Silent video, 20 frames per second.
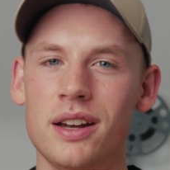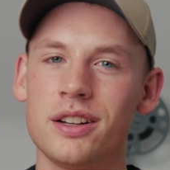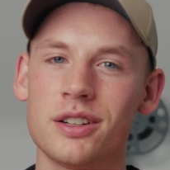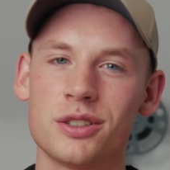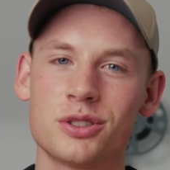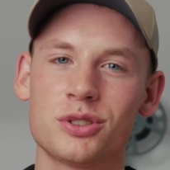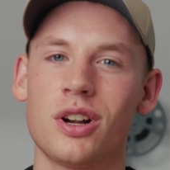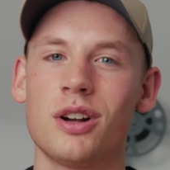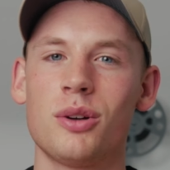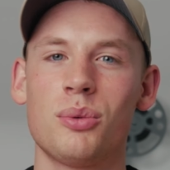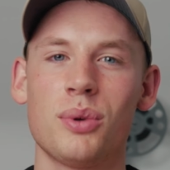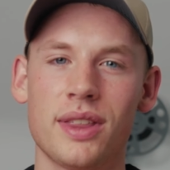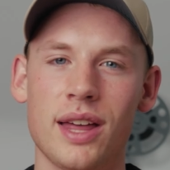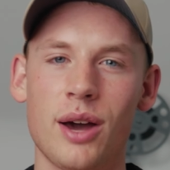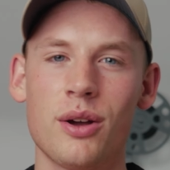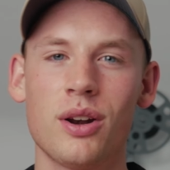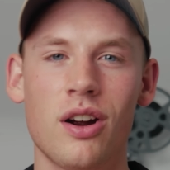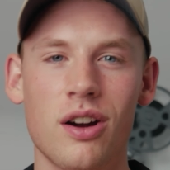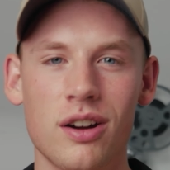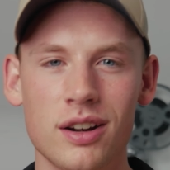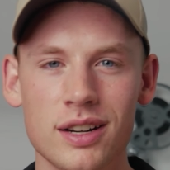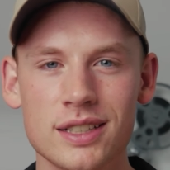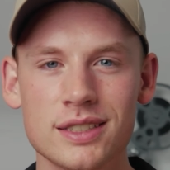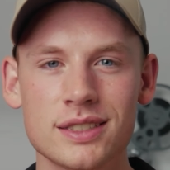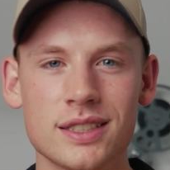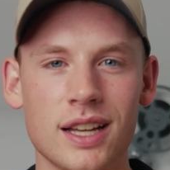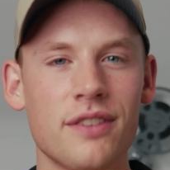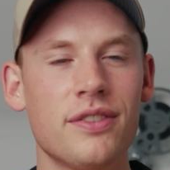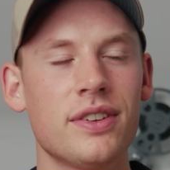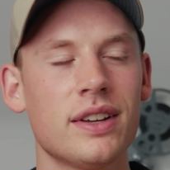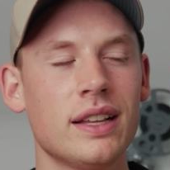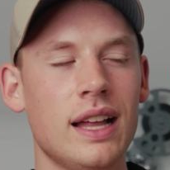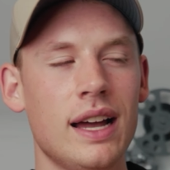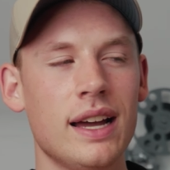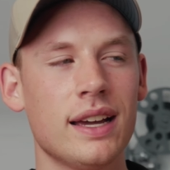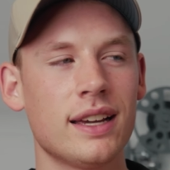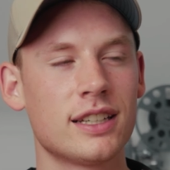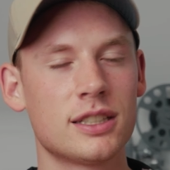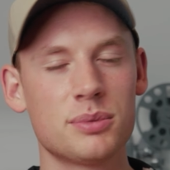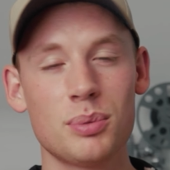of your trunk without a harness. I feel
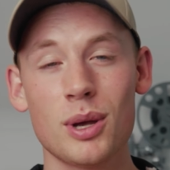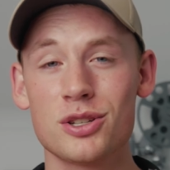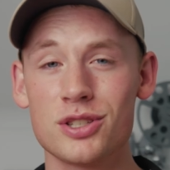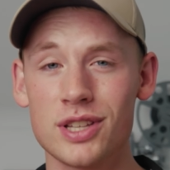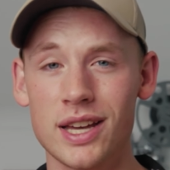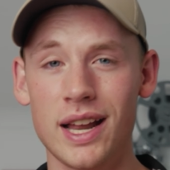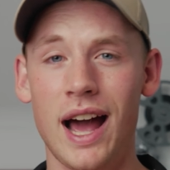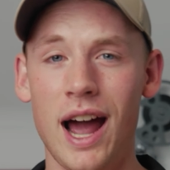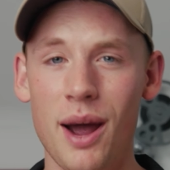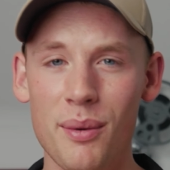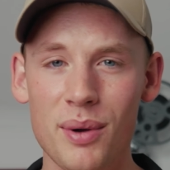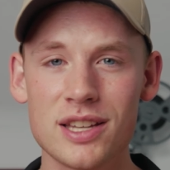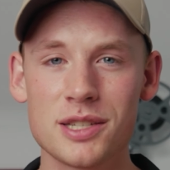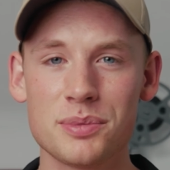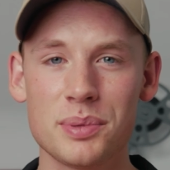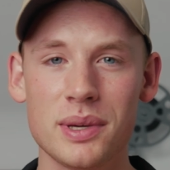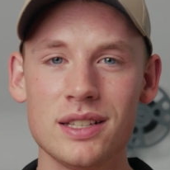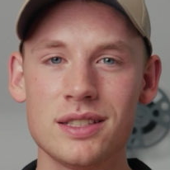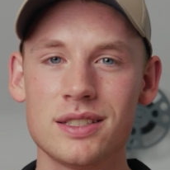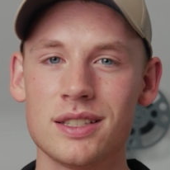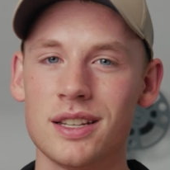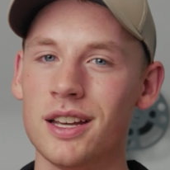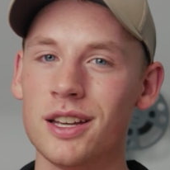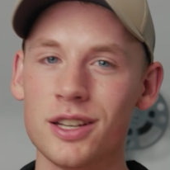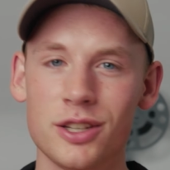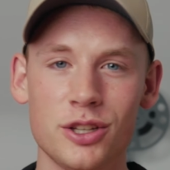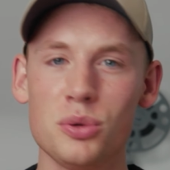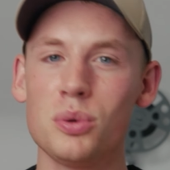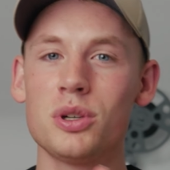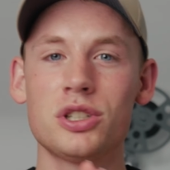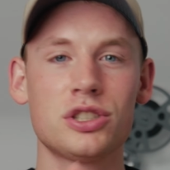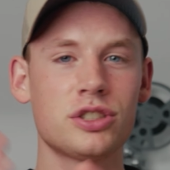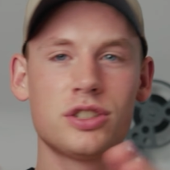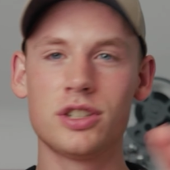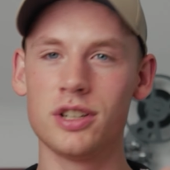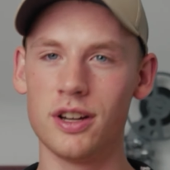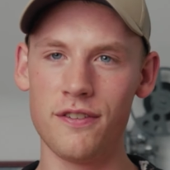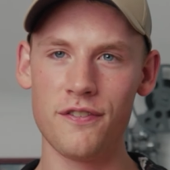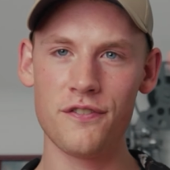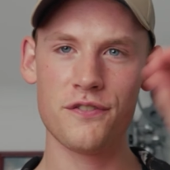like, especially at highway speeds, you were just
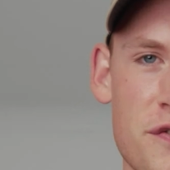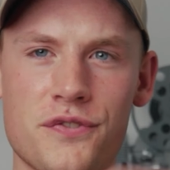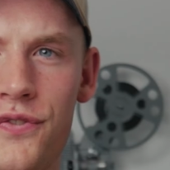gonna